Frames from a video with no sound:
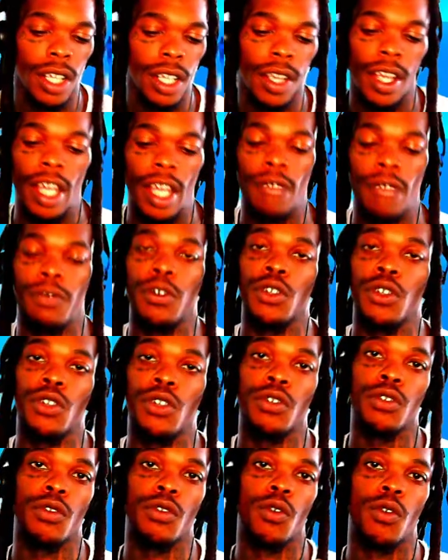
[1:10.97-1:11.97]
If you
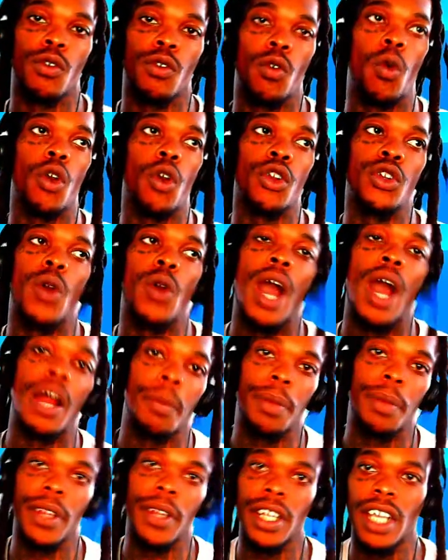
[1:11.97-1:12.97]
want to know how to
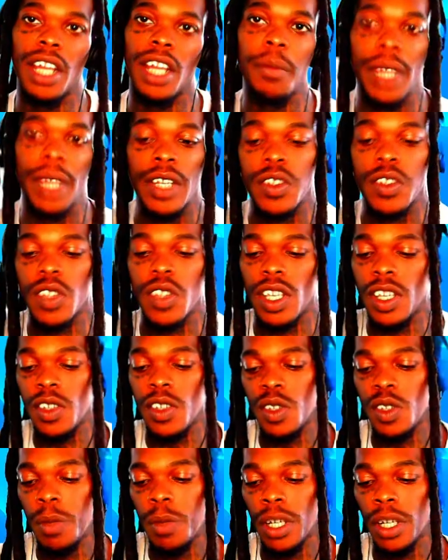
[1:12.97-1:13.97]
play the game, it's
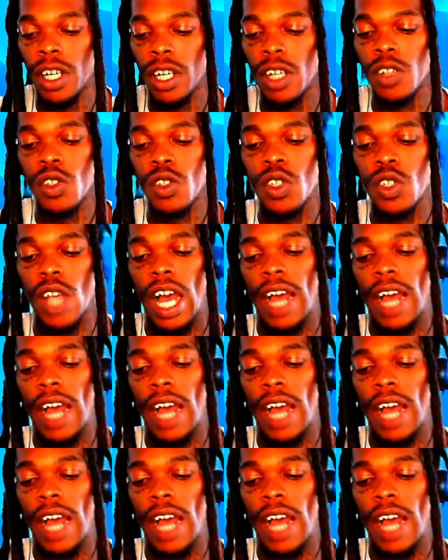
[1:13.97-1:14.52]
easy because